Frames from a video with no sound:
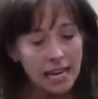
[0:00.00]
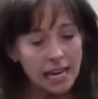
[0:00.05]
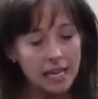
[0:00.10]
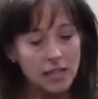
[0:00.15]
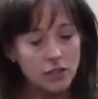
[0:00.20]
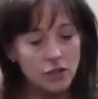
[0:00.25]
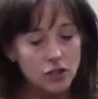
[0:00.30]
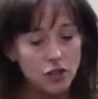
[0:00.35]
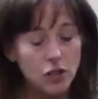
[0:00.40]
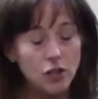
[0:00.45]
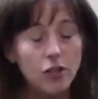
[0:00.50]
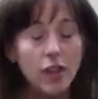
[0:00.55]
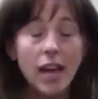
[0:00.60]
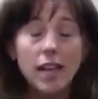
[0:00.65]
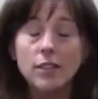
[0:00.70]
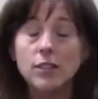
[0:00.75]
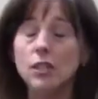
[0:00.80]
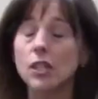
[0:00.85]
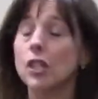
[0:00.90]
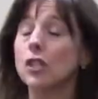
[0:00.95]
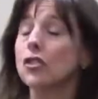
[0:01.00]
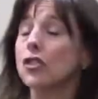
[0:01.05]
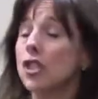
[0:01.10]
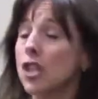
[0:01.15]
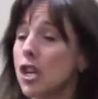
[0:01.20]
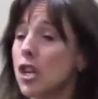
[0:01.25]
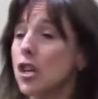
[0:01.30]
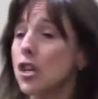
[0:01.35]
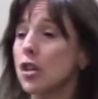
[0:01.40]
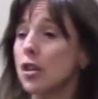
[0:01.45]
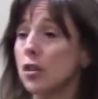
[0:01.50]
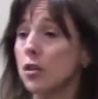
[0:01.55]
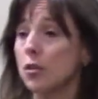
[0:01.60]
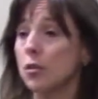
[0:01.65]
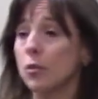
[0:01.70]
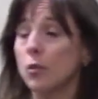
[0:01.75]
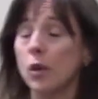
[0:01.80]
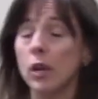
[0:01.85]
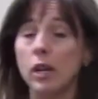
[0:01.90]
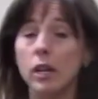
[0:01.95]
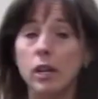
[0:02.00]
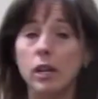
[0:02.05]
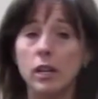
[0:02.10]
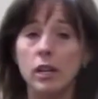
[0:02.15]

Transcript: in 2002,